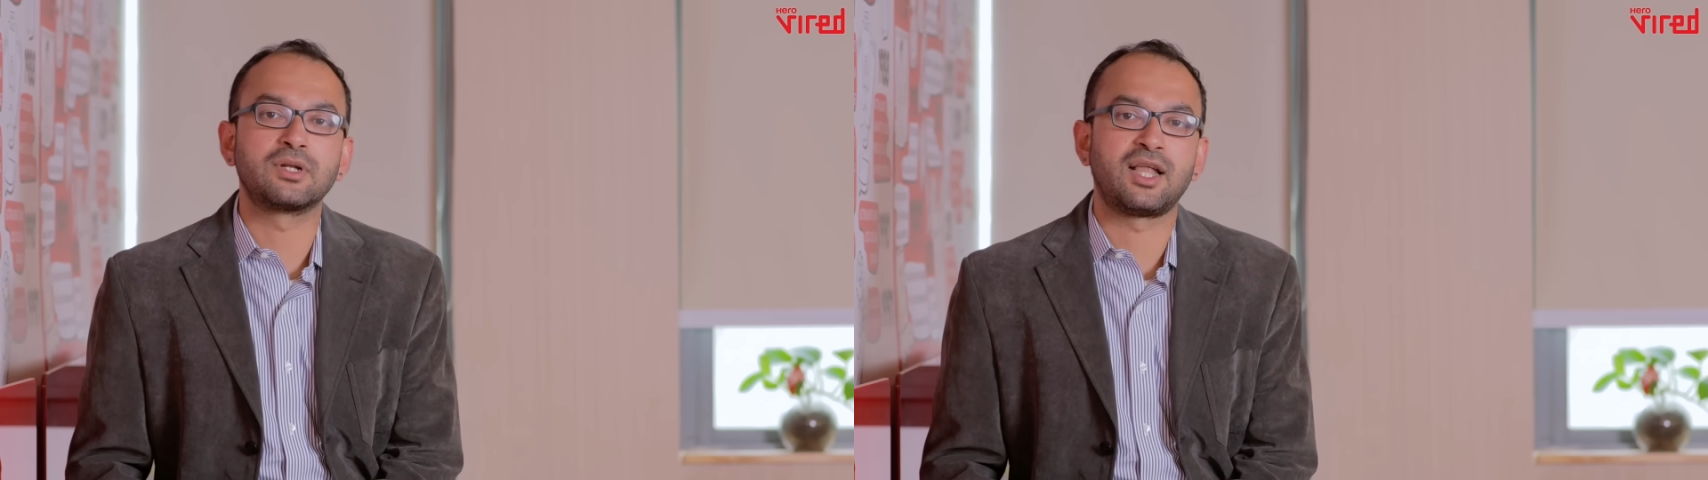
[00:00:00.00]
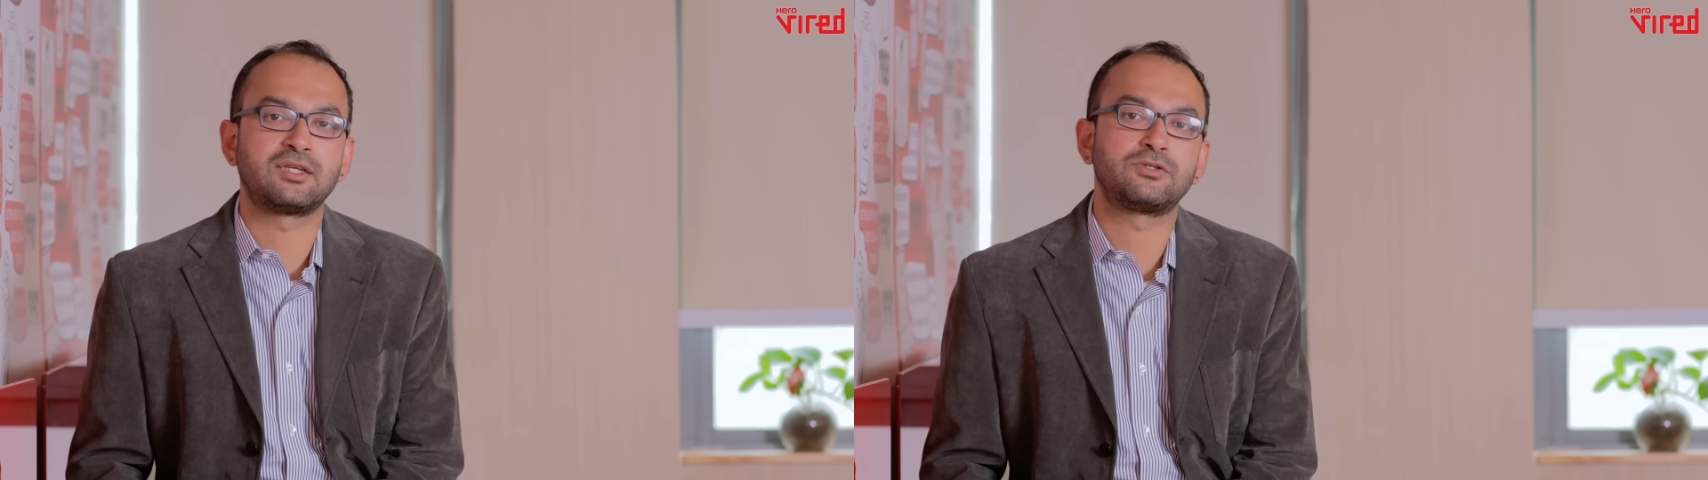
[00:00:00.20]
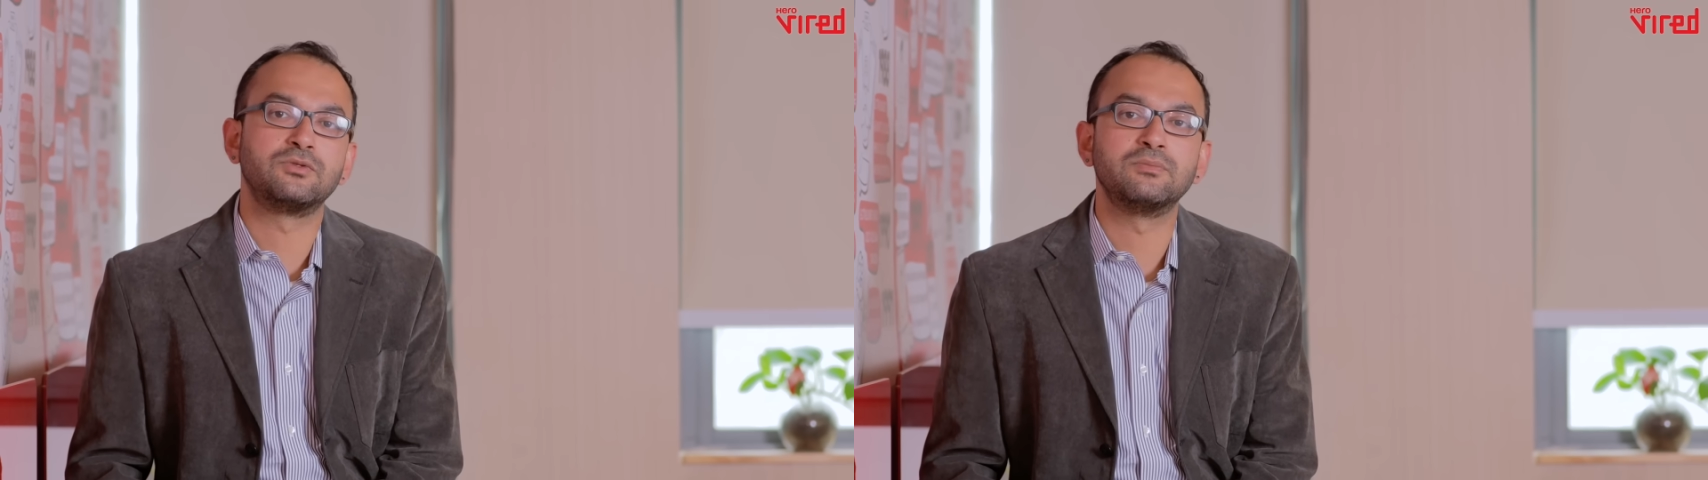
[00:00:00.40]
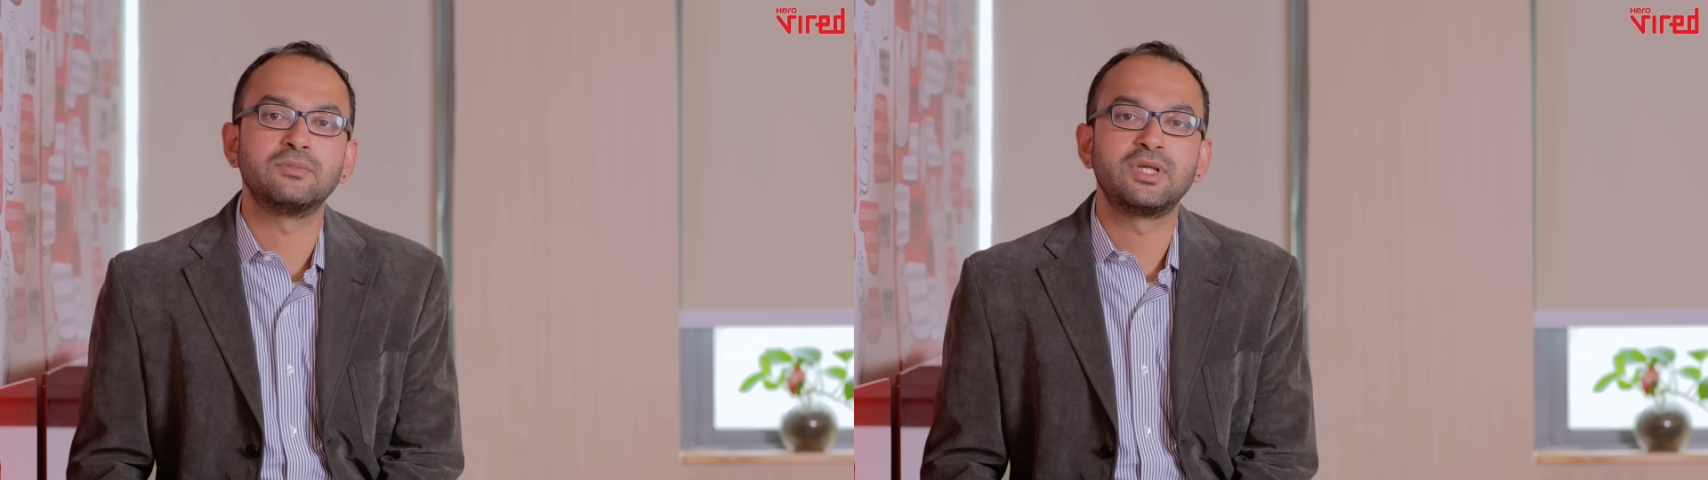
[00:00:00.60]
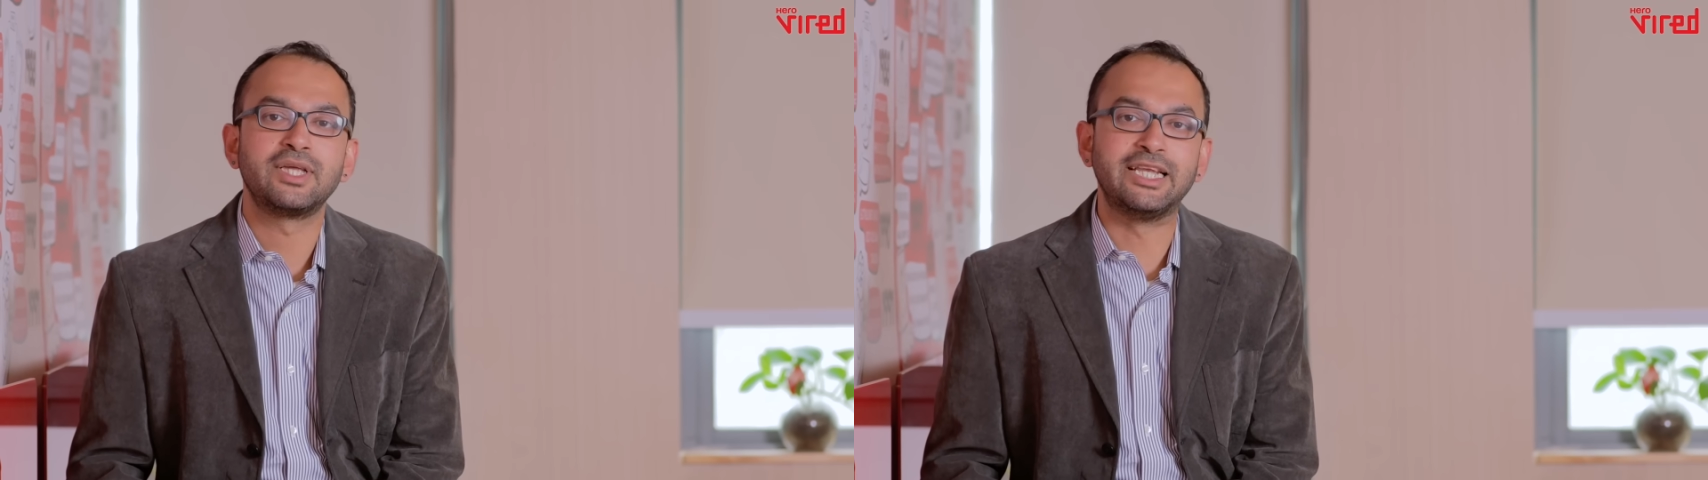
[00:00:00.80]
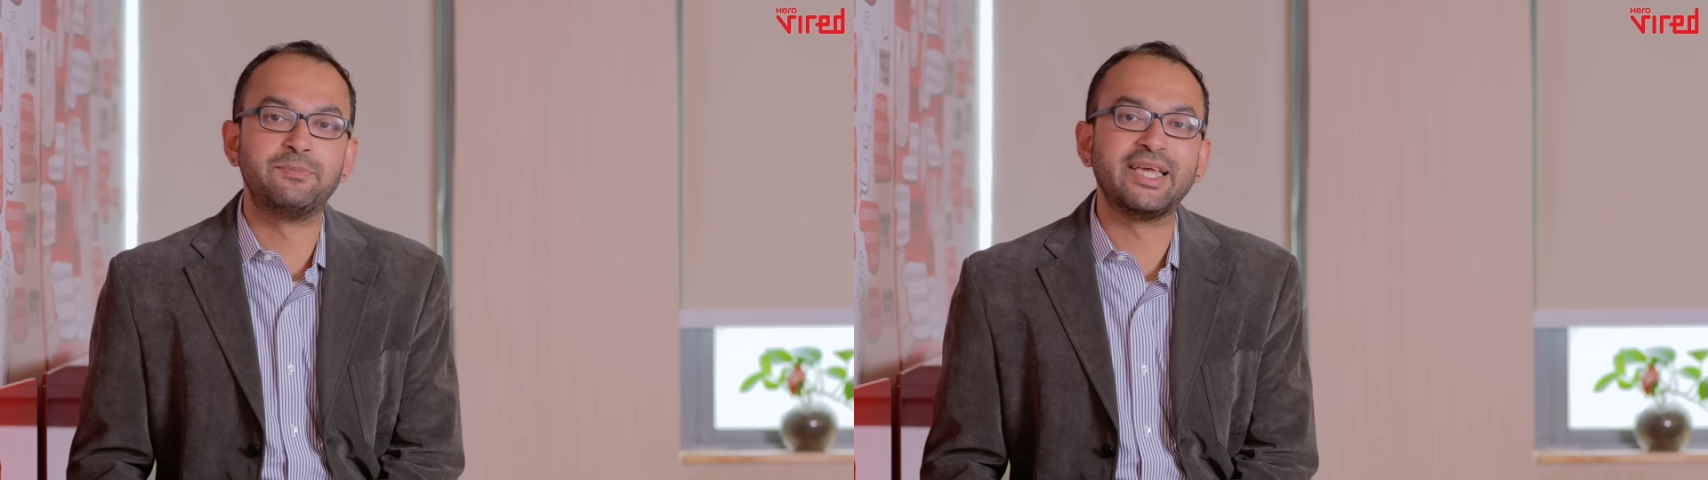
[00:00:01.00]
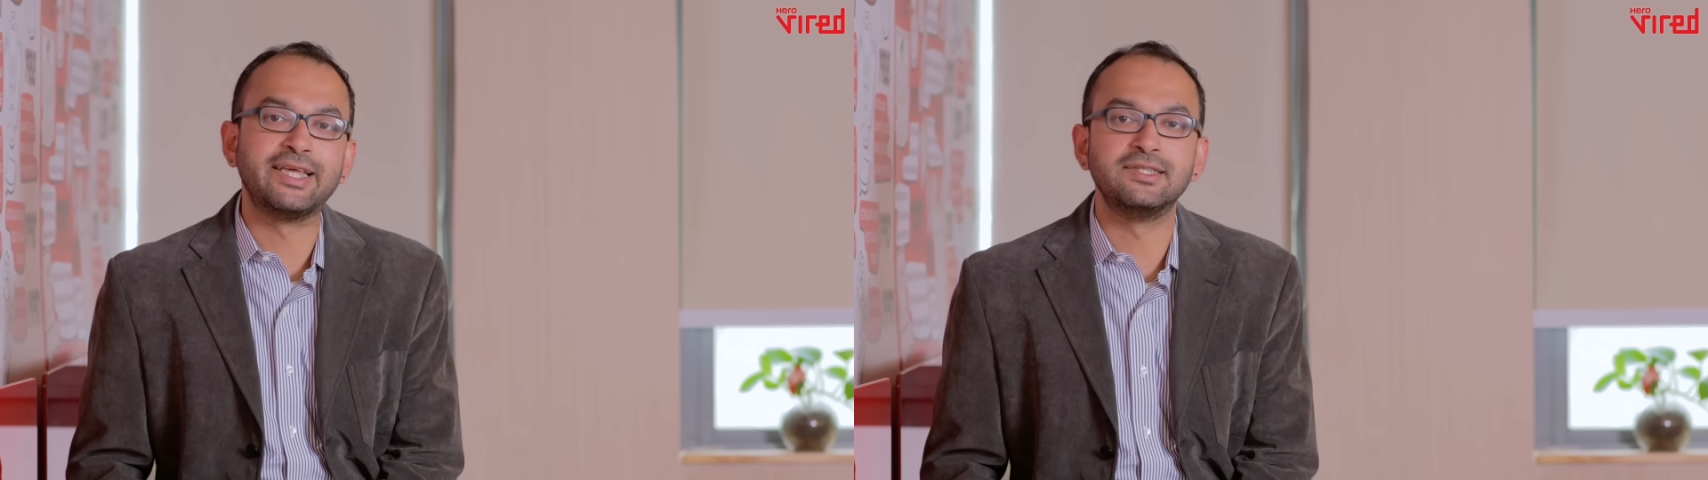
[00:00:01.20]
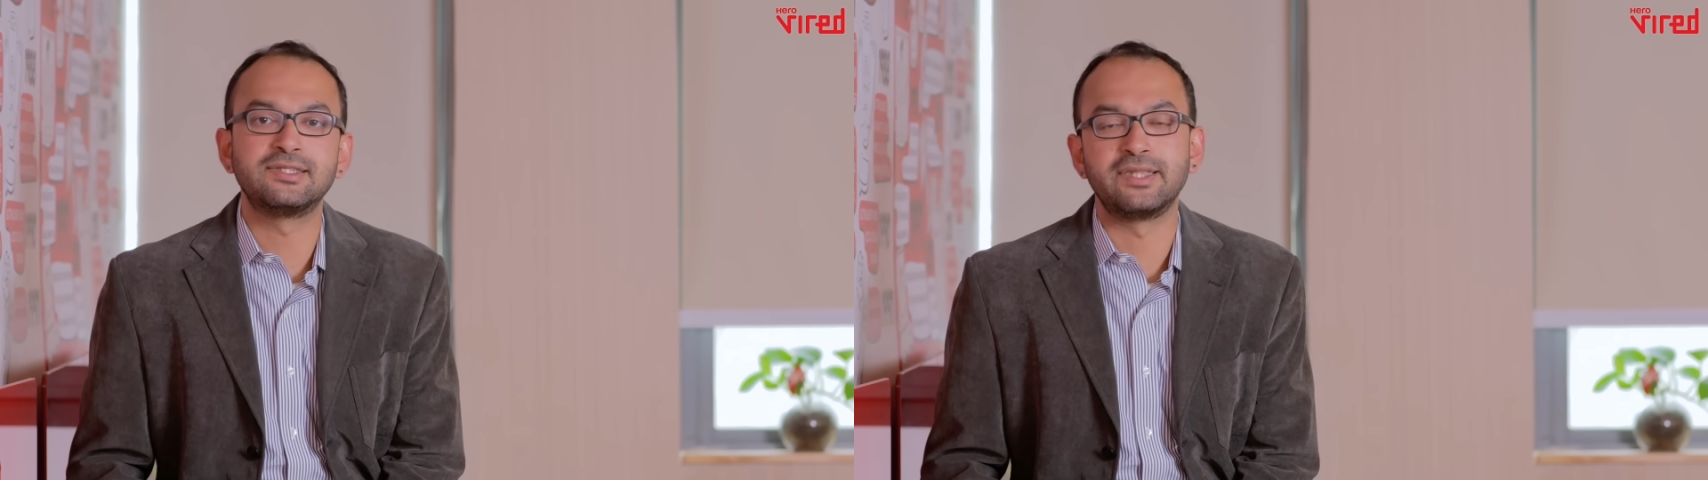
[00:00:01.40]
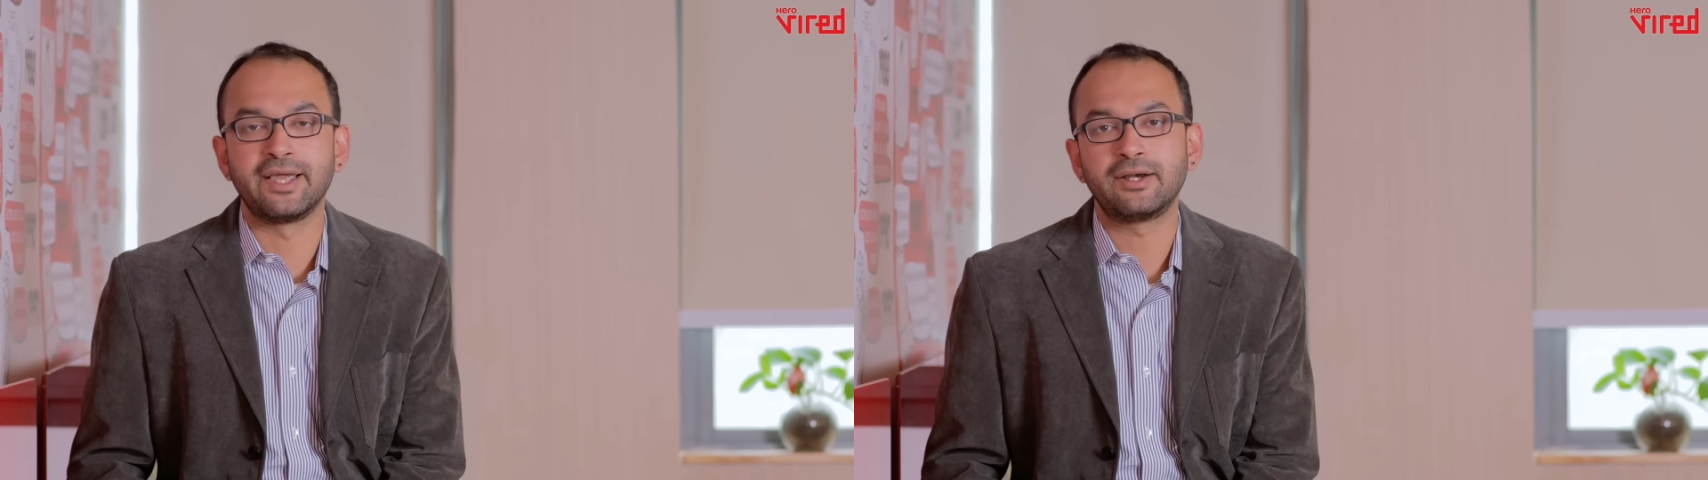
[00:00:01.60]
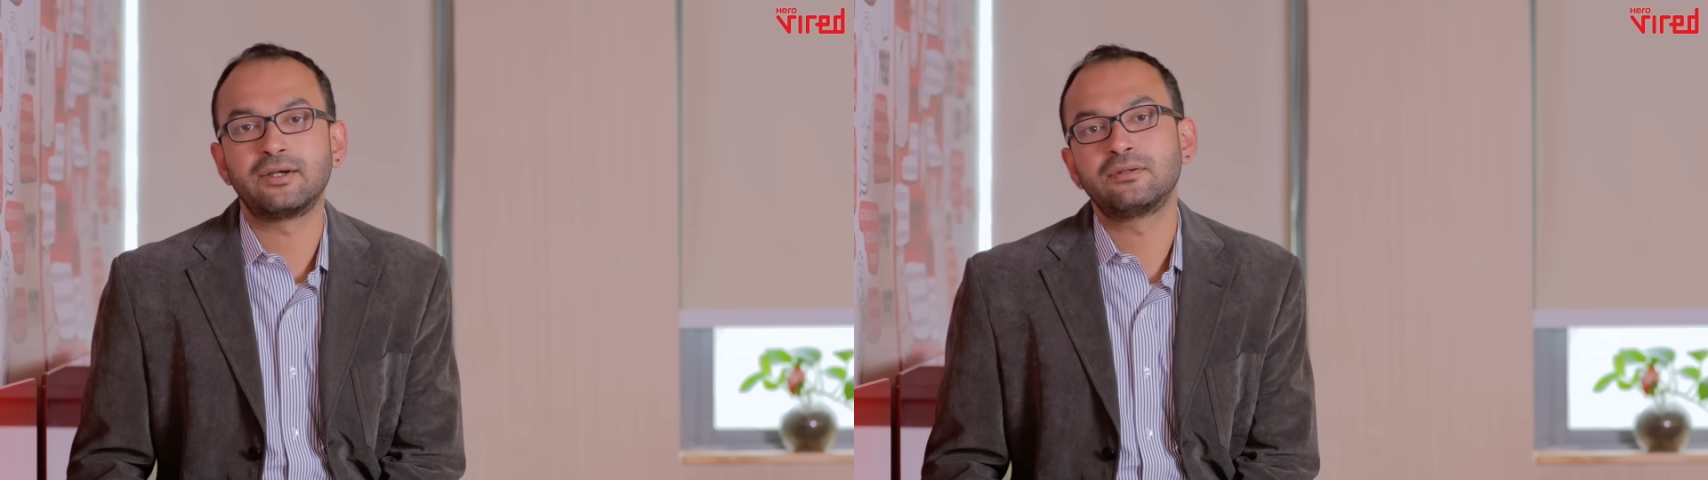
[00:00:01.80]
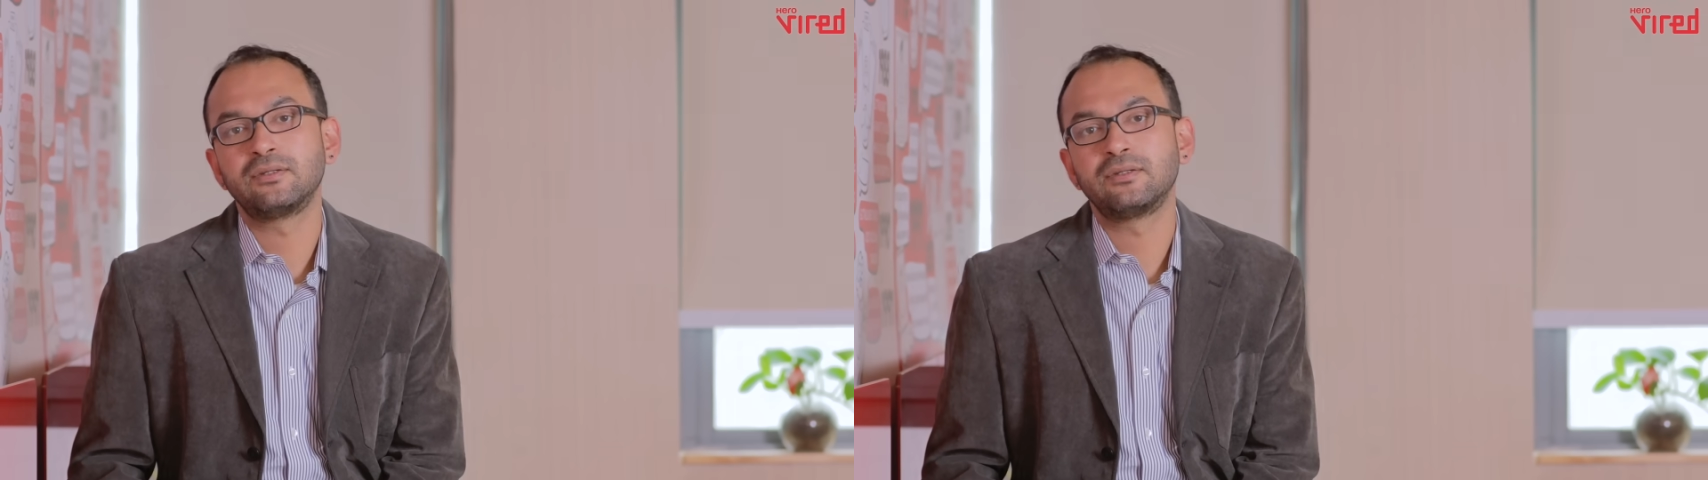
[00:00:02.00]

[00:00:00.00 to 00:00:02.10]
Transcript: classroom. It begins there.